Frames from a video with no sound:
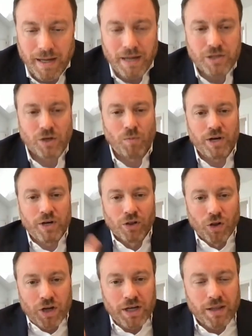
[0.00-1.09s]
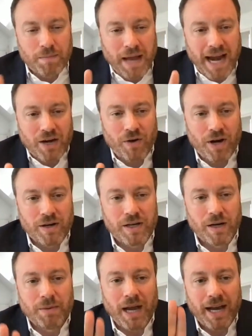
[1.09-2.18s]
So when you look at the background
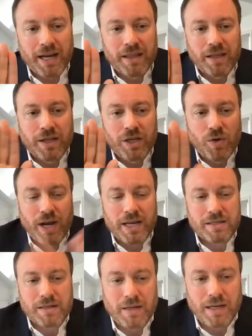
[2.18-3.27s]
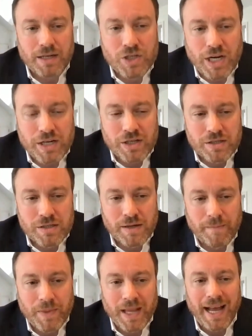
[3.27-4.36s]
here behind the US exchanges,
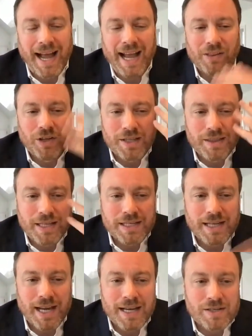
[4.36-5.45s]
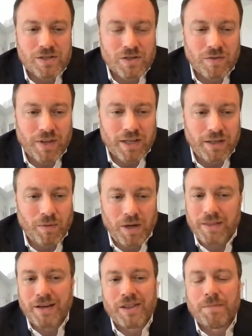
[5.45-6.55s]
I look at these guys as sort of like, you know
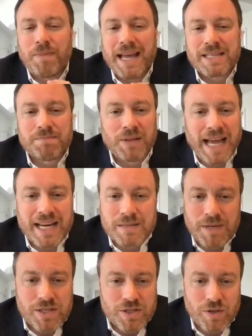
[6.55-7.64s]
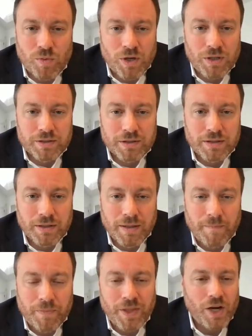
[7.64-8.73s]
what? They're the best blacksmiths in the world.
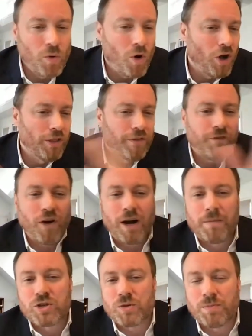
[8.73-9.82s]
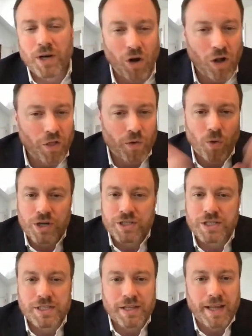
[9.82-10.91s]
They know all the farmers who bring all their
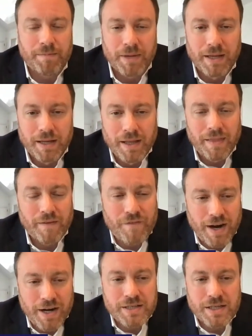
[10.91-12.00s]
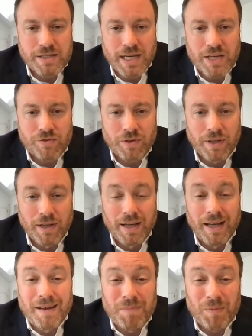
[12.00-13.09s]
horses to them. They're very successful,
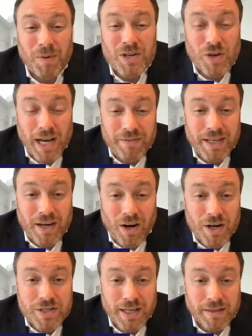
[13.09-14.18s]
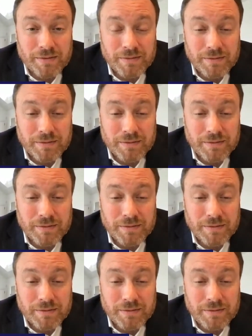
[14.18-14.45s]
but we're driving cars now.